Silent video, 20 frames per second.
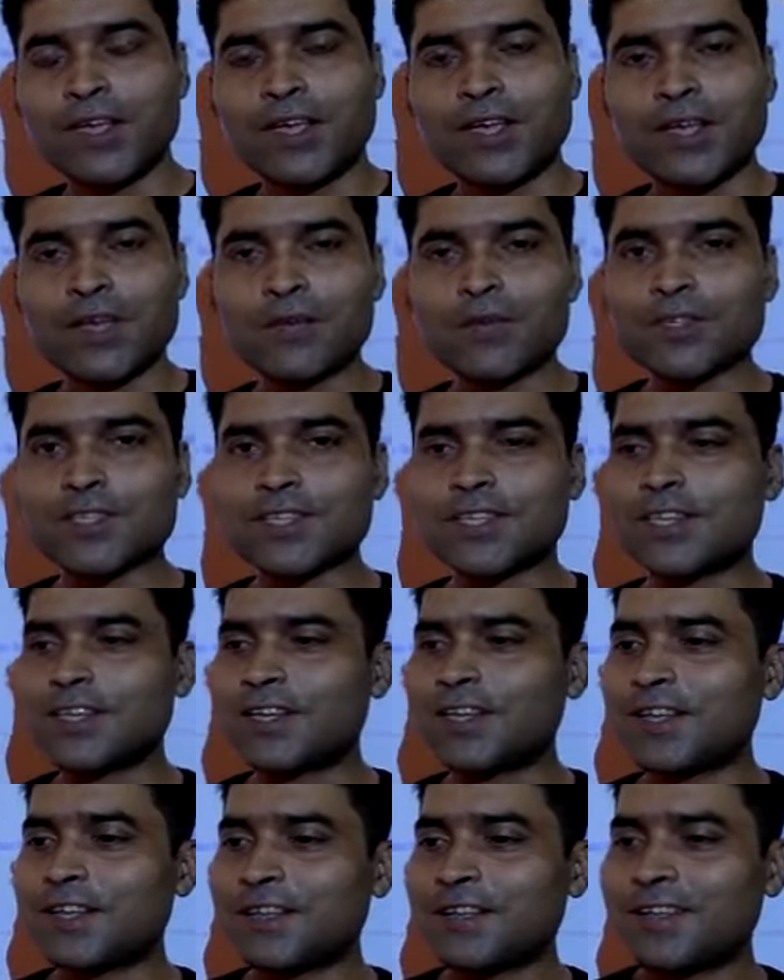You just
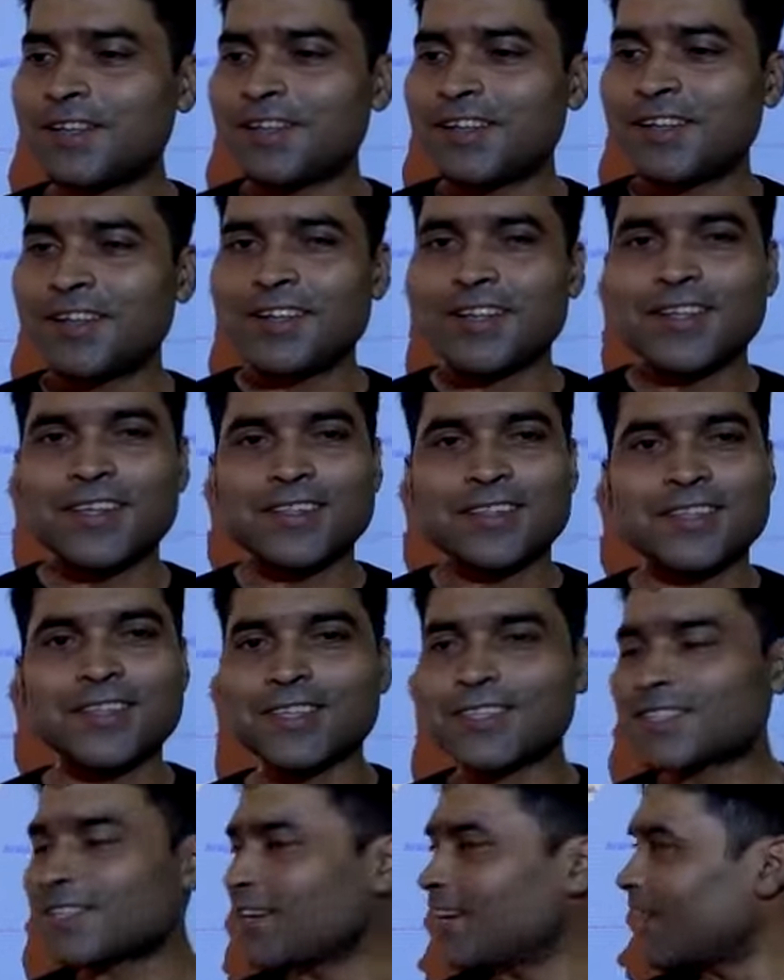see
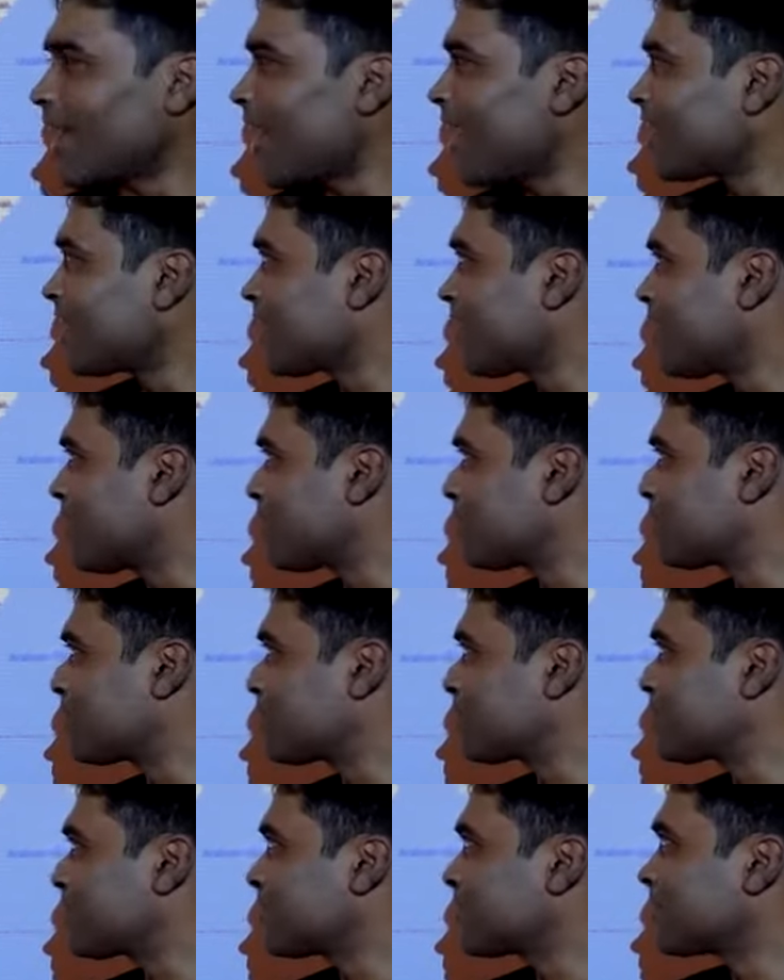this land
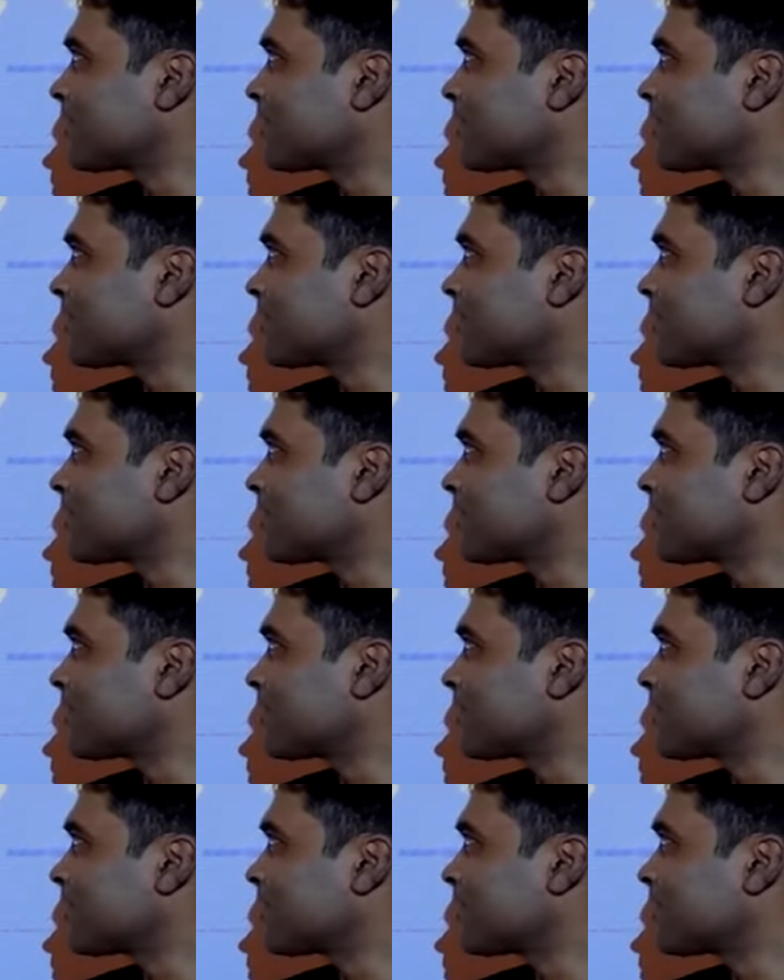of,